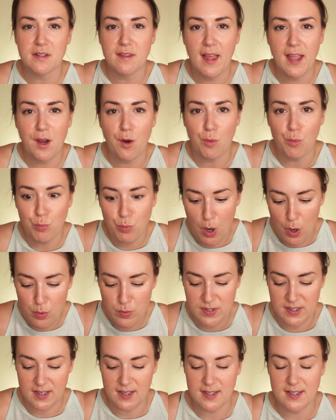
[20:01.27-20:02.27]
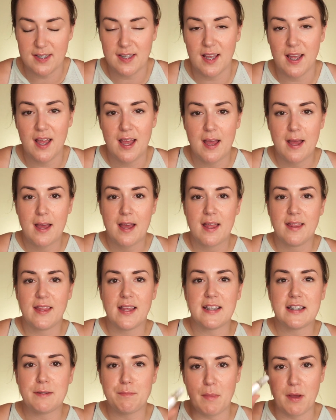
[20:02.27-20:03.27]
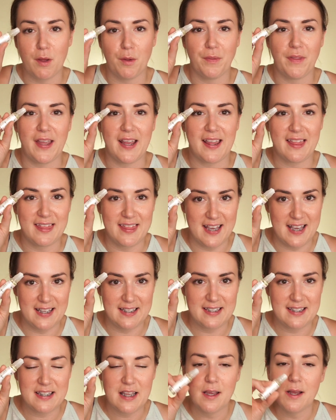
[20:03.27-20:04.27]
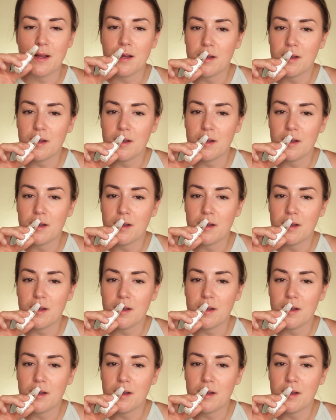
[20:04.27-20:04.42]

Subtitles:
like roses that smelled like this.